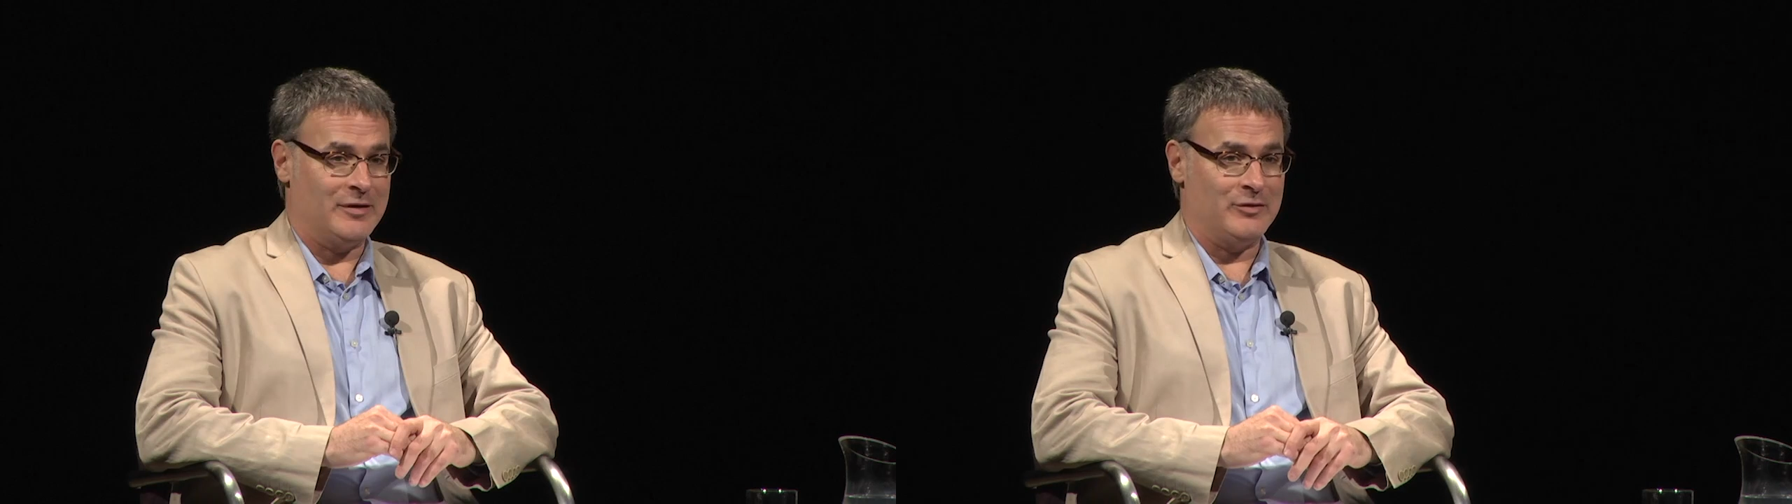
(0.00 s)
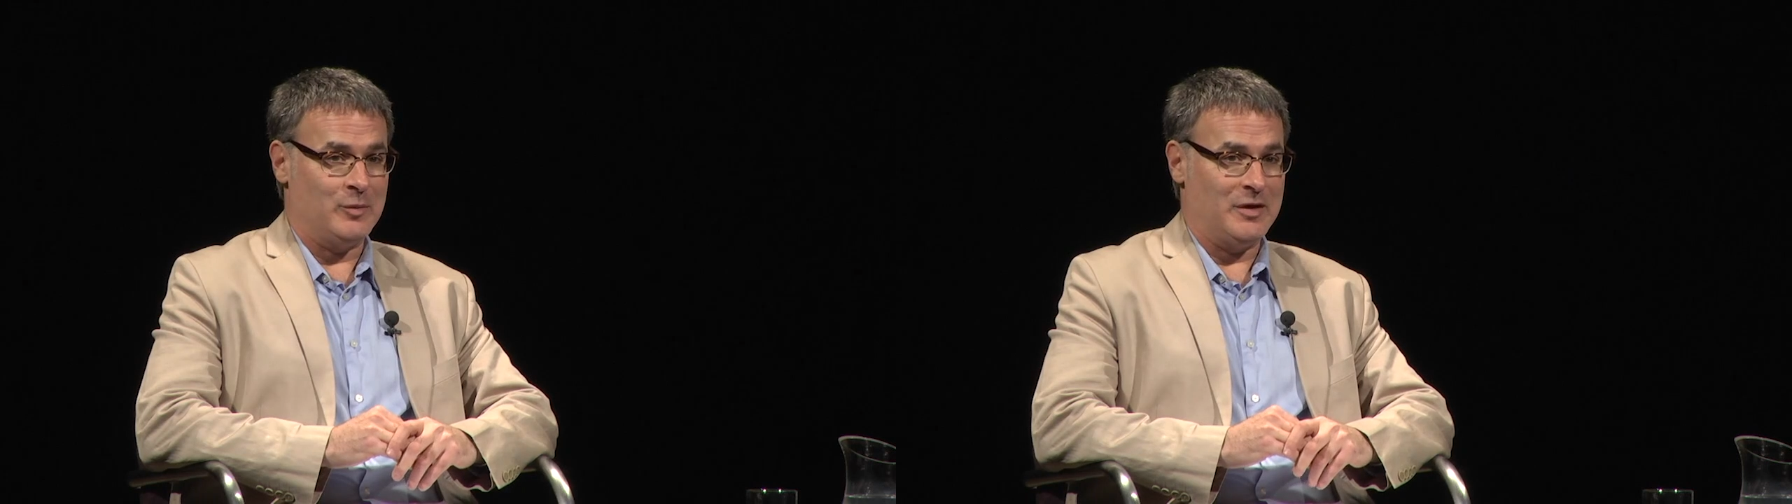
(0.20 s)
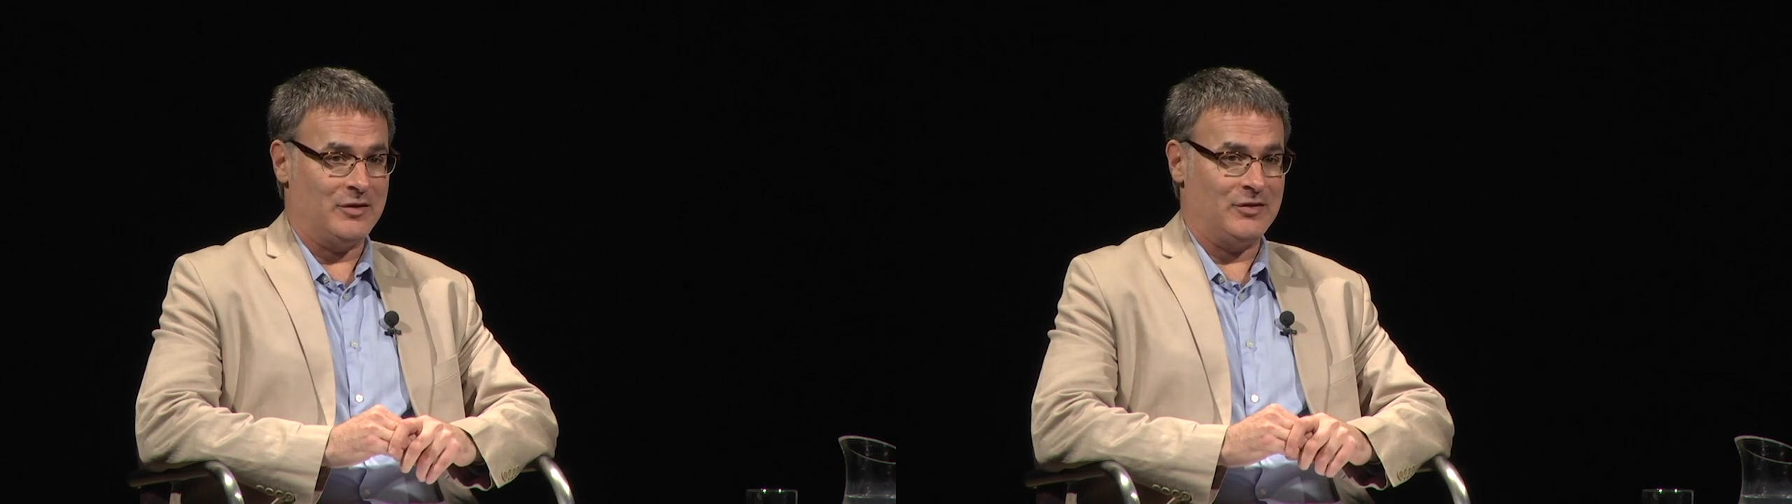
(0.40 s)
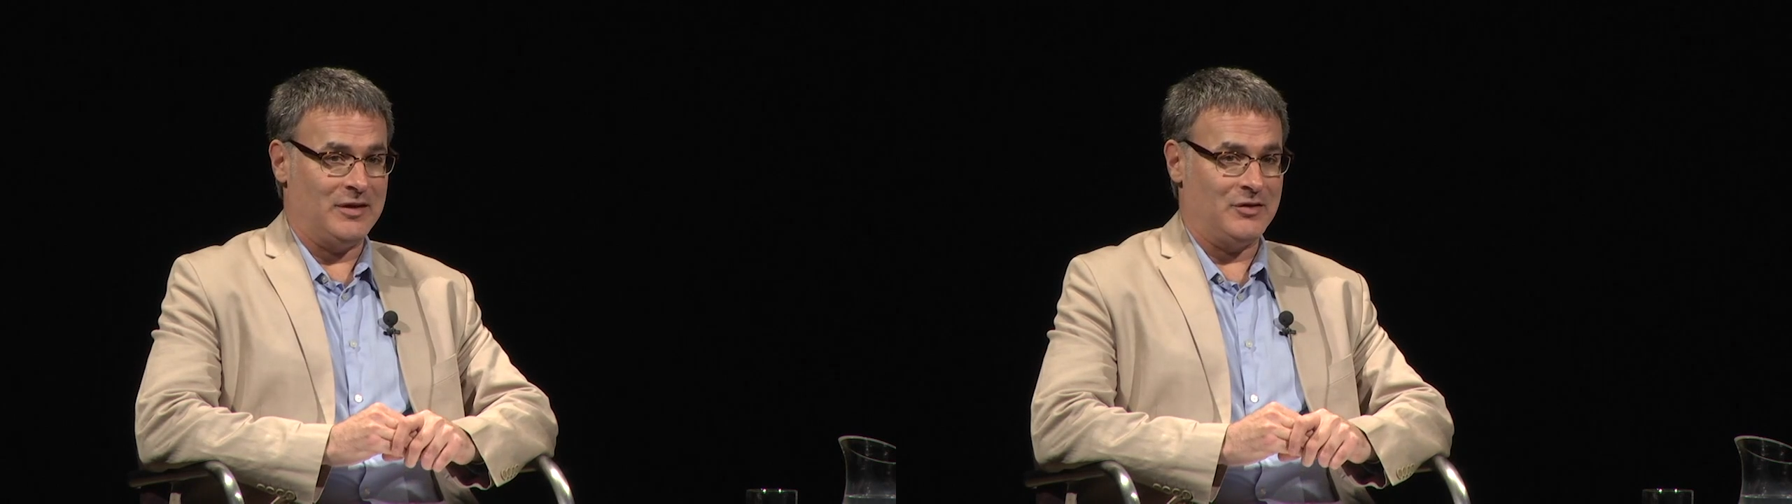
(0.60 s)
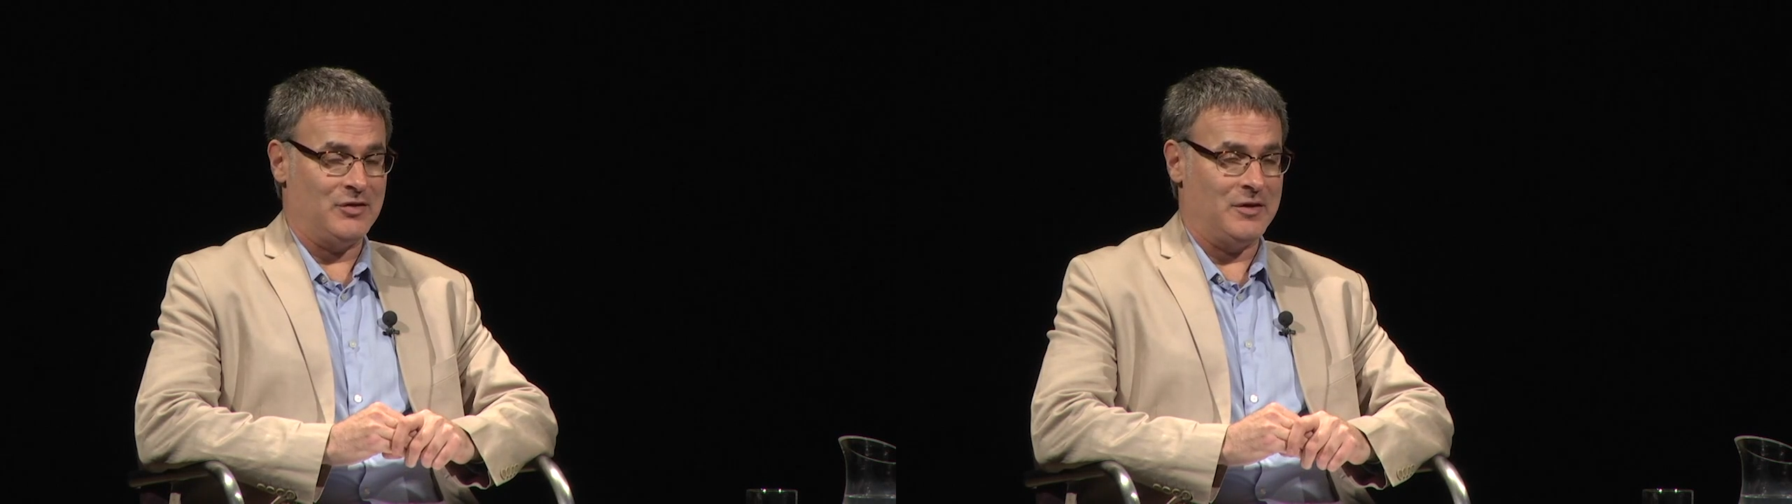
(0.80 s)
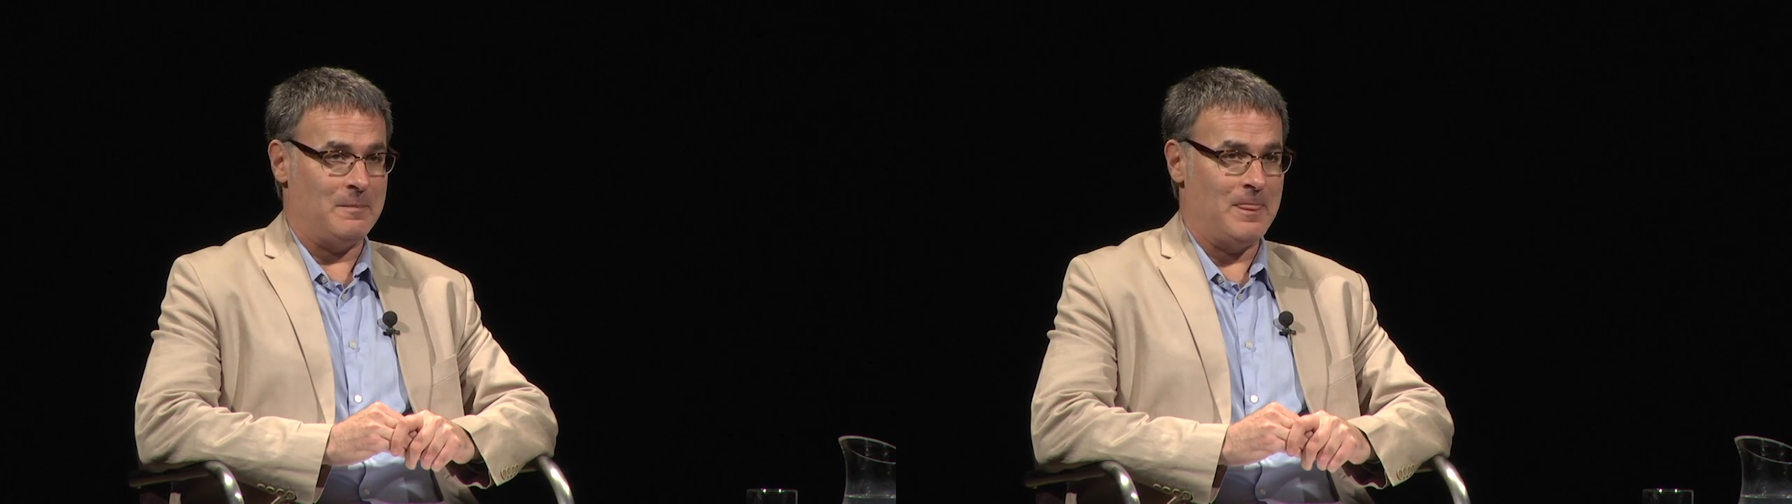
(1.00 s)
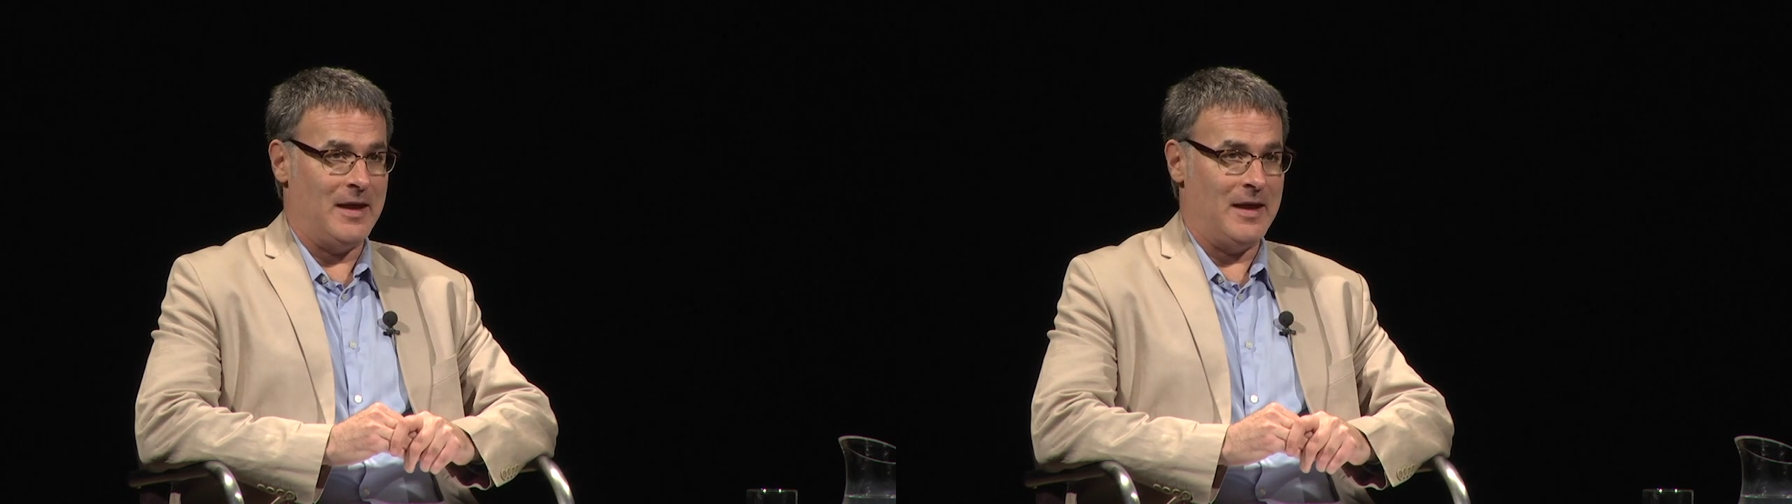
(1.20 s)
of human extinction,